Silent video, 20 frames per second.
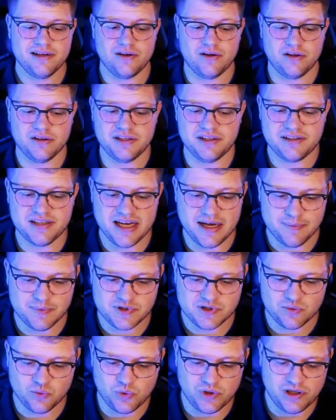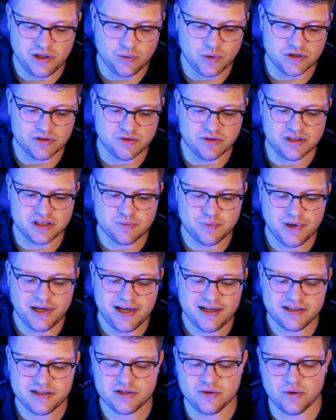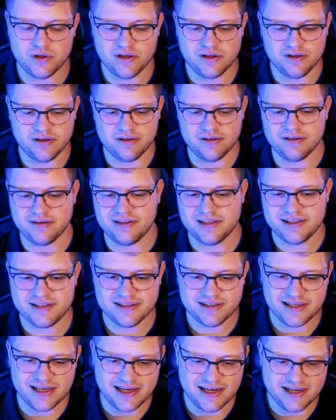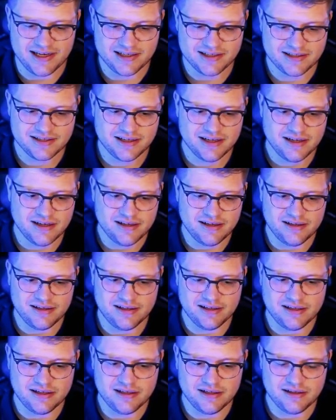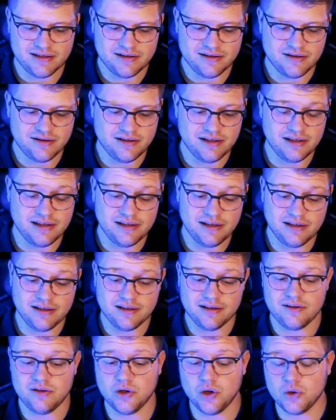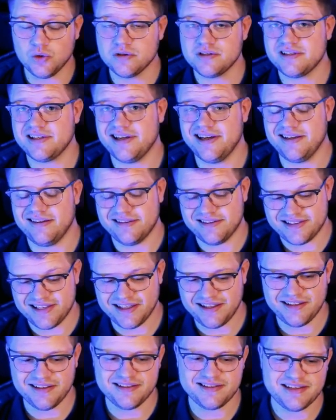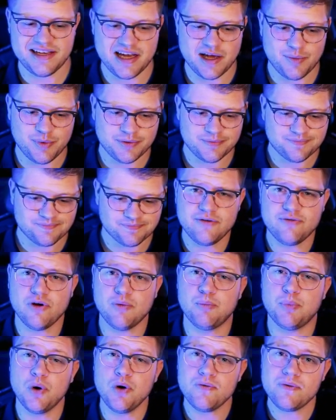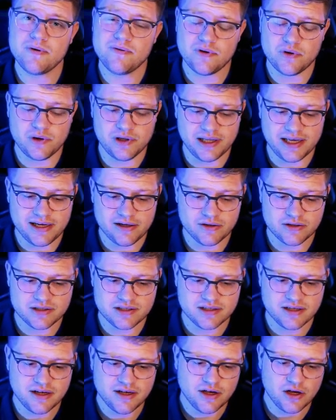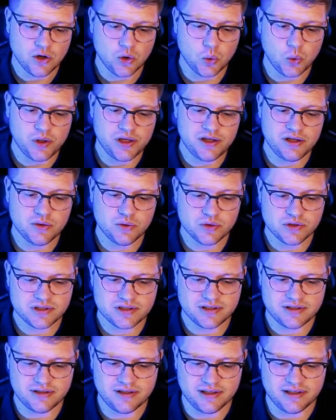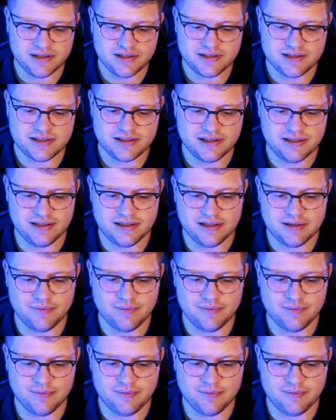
all the tabs we want to display. So in this case, the nodes and settings tab. And for both of our layouts, we use this